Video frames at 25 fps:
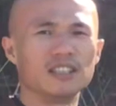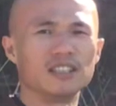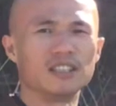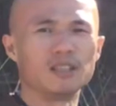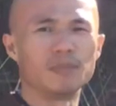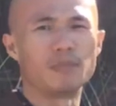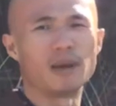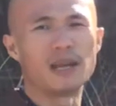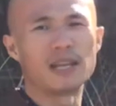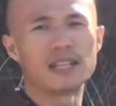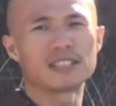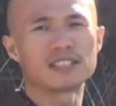the
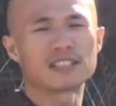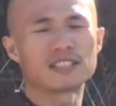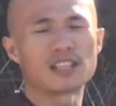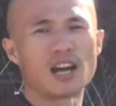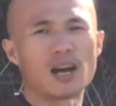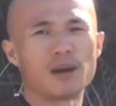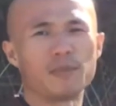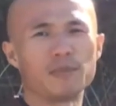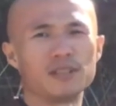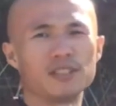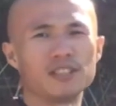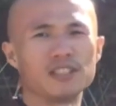best
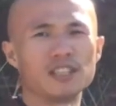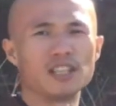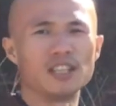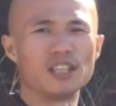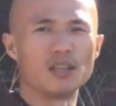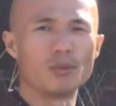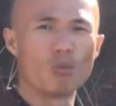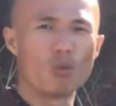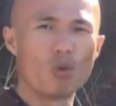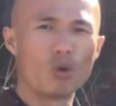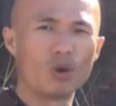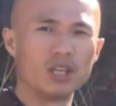time is in
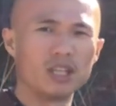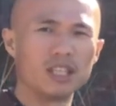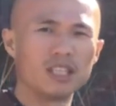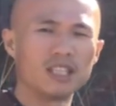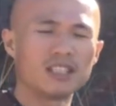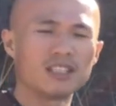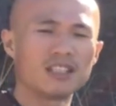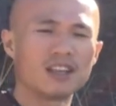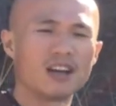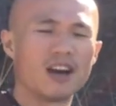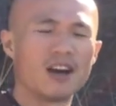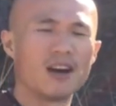the morning.
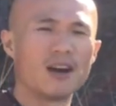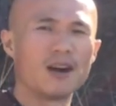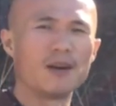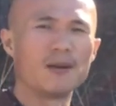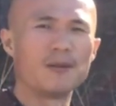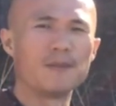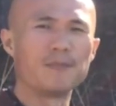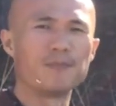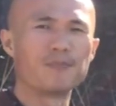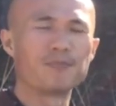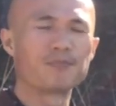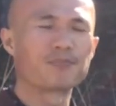
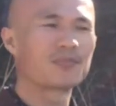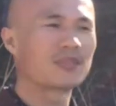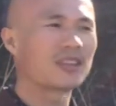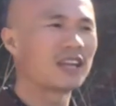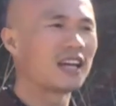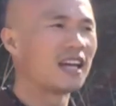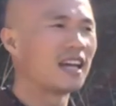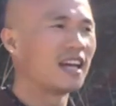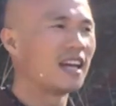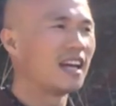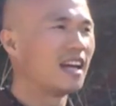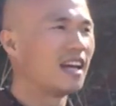Um,
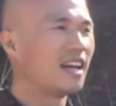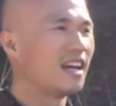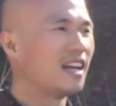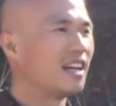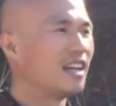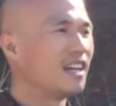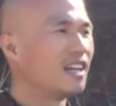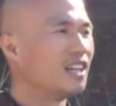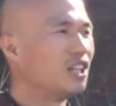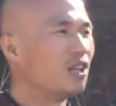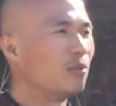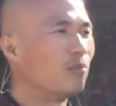
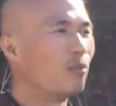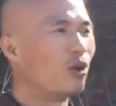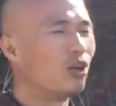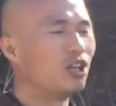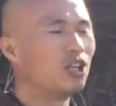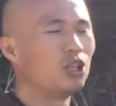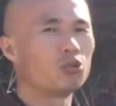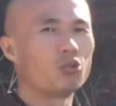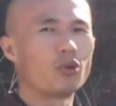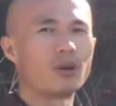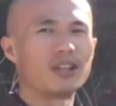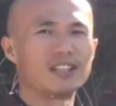in the
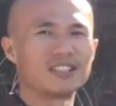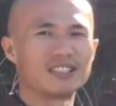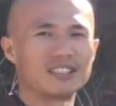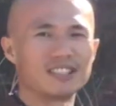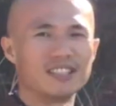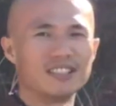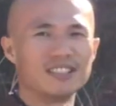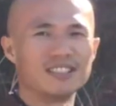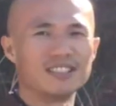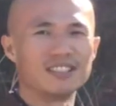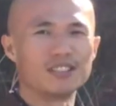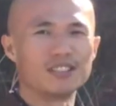morning when the sun